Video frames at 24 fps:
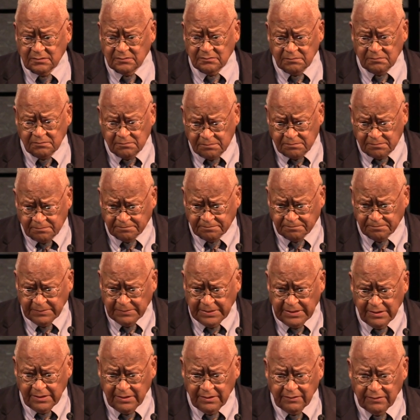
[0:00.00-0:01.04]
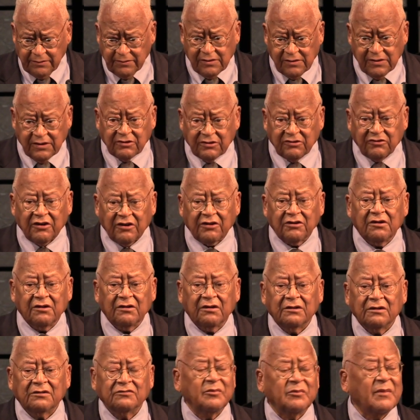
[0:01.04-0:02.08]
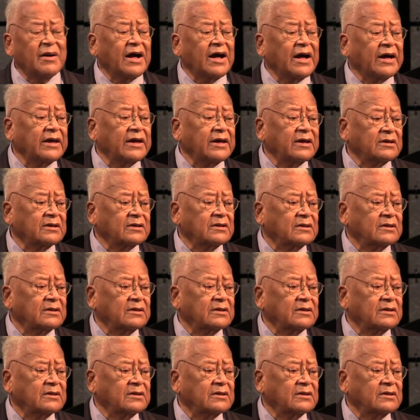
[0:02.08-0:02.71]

The agenda of my